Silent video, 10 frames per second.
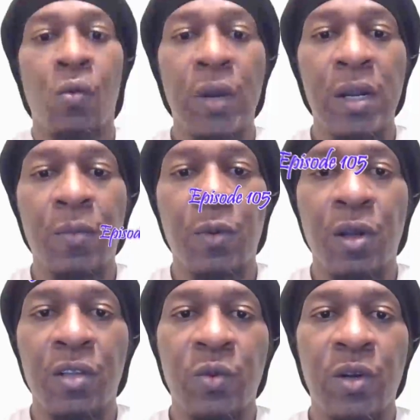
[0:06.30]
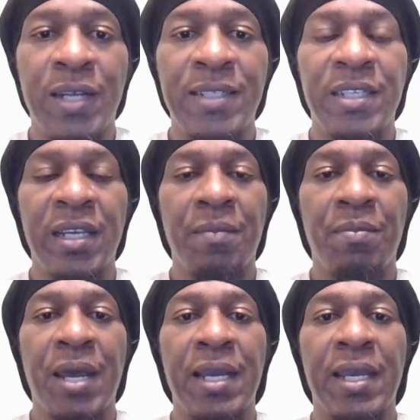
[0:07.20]
What up, bros? We're
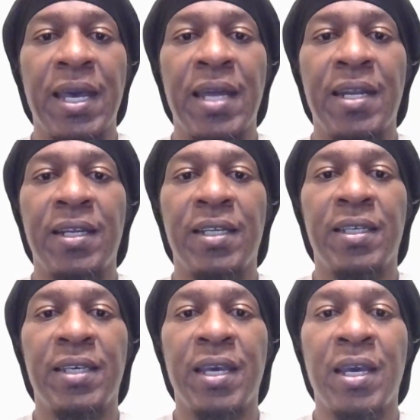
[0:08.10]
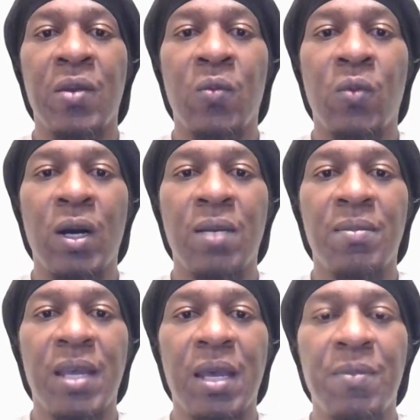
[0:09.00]
18 back at it again.
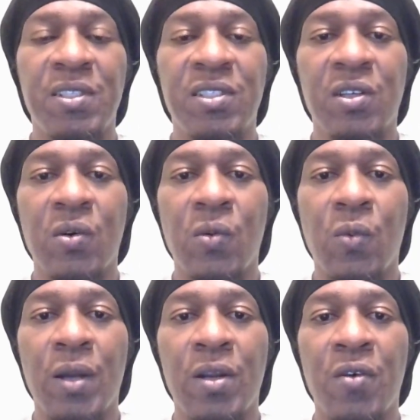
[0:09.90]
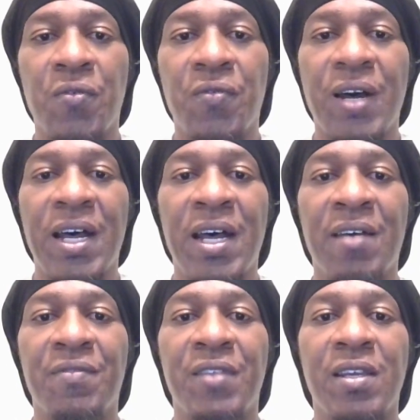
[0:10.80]
Welcome to episode
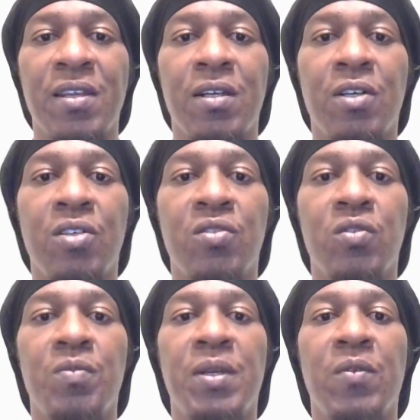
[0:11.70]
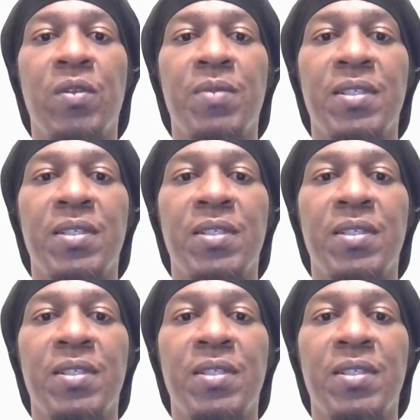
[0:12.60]
105. Thank you to those who's been with